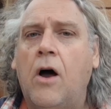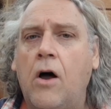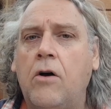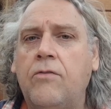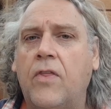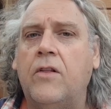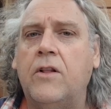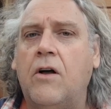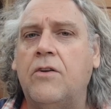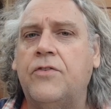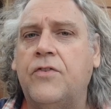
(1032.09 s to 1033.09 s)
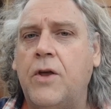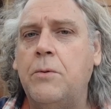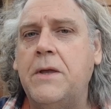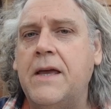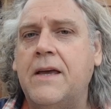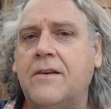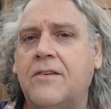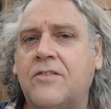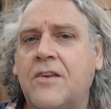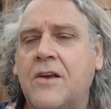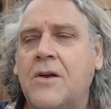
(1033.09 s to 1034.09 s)
over the last few
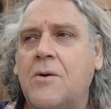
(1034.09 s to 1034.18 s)
years.